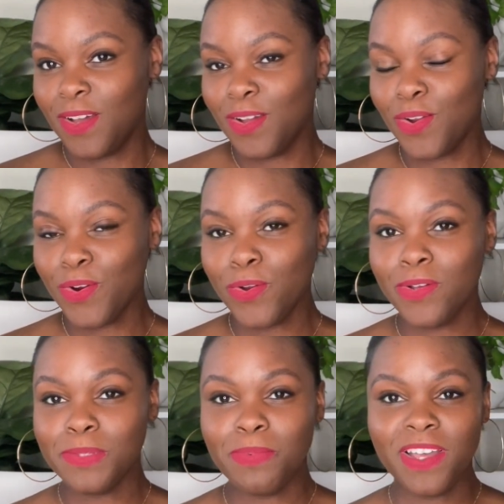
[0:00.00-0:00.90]

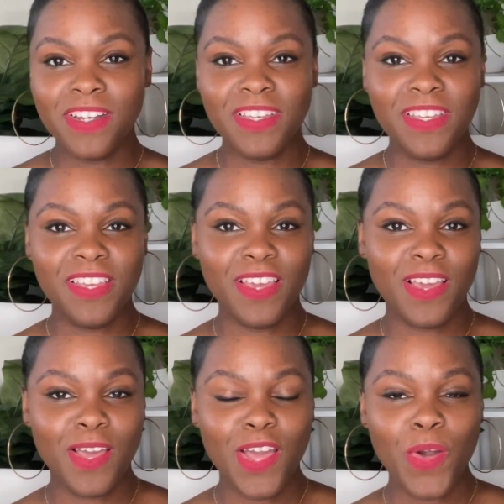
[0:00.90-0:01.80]
crossbody
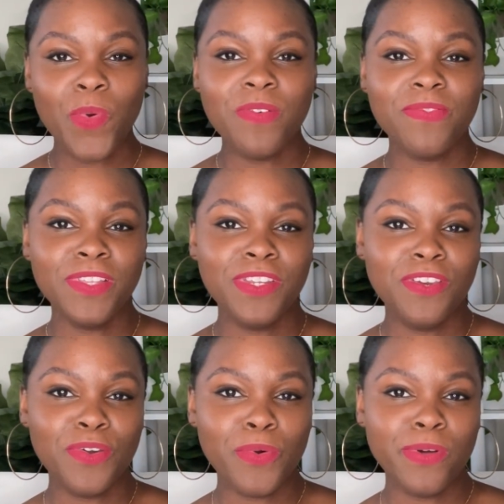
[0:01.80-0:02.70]
with
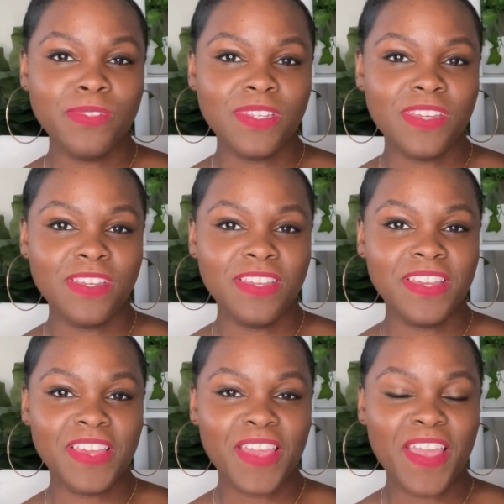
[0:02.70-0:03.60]
linear quilting
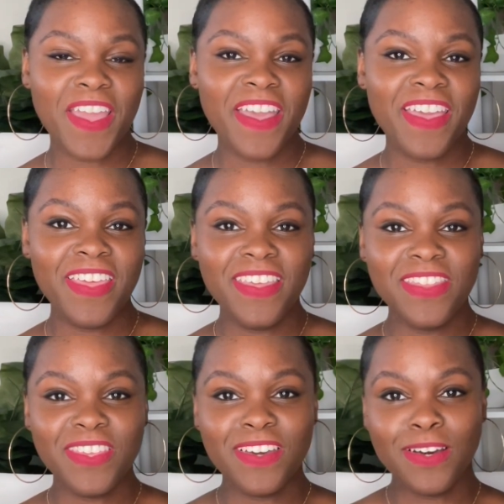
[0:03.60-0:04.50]

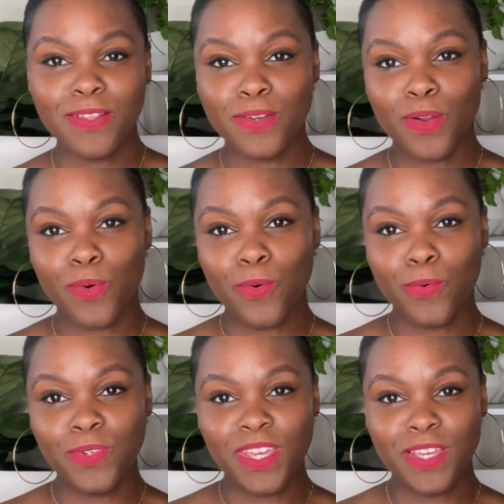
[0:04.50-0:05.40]
in the color
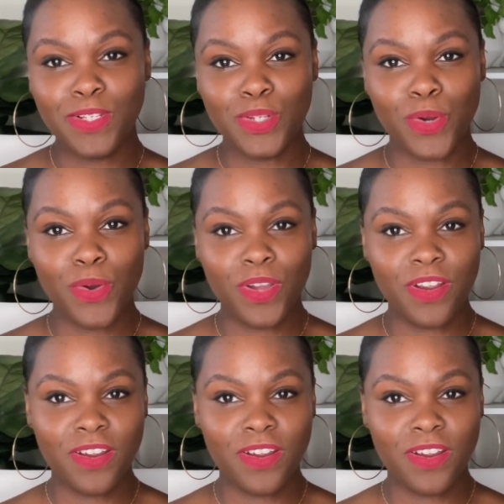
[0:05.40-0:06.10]
gold and chalk.